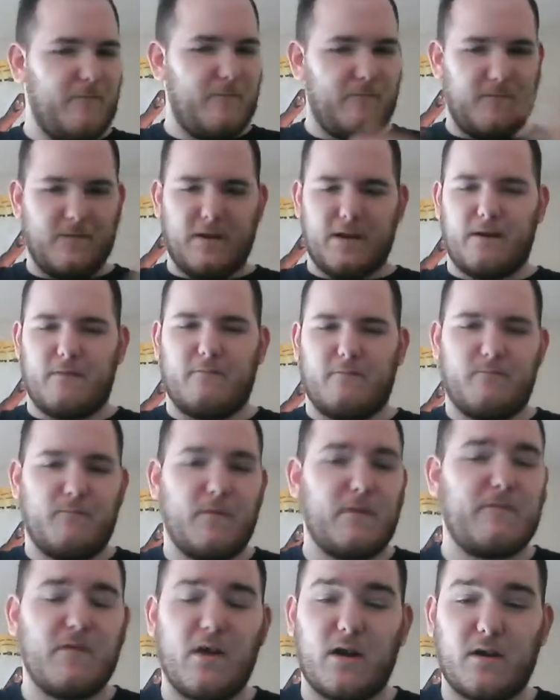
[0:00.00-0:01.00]
Yeah,
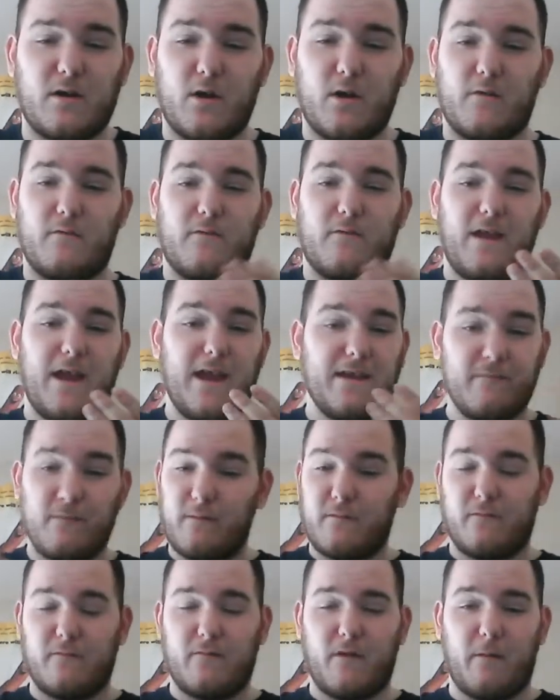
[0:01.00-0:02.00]
Rick Vion go. And
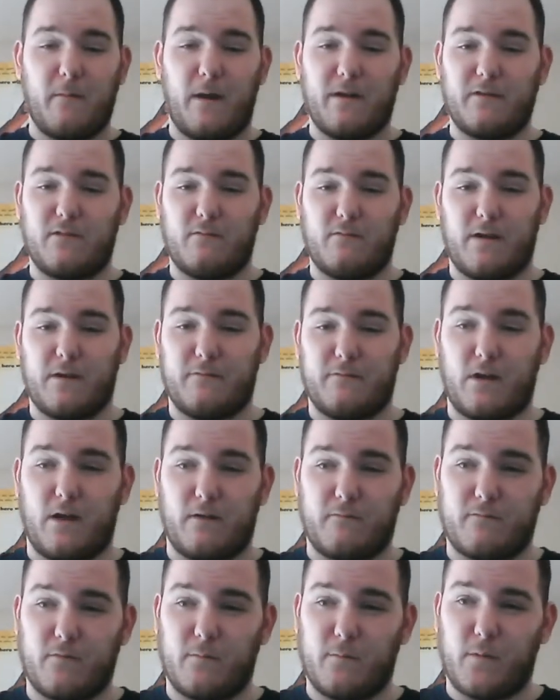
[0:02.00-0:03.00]
Rick Vion, I might do Rick
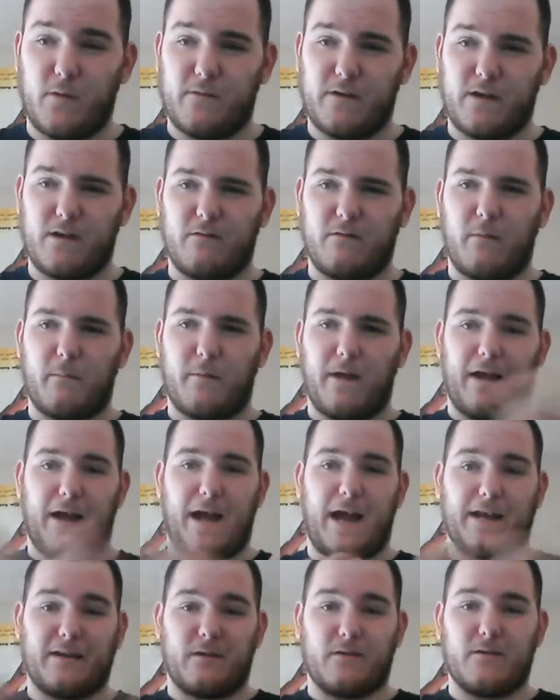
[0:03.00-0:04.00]
Vion for a movie, but
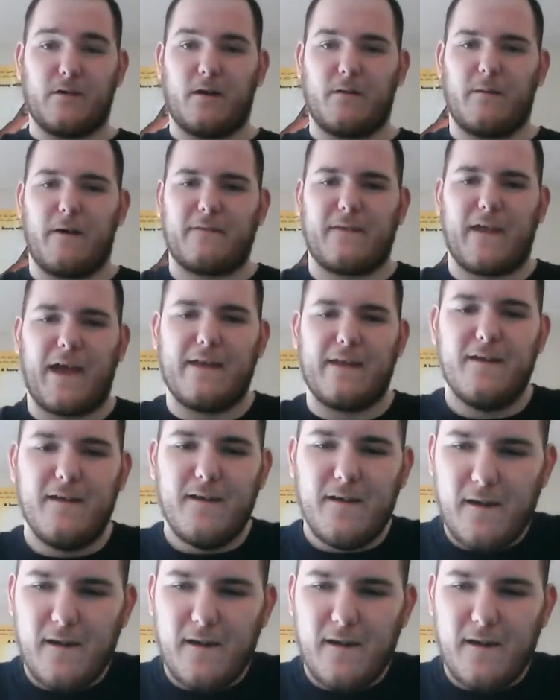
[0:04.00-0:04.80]
I don't know about that.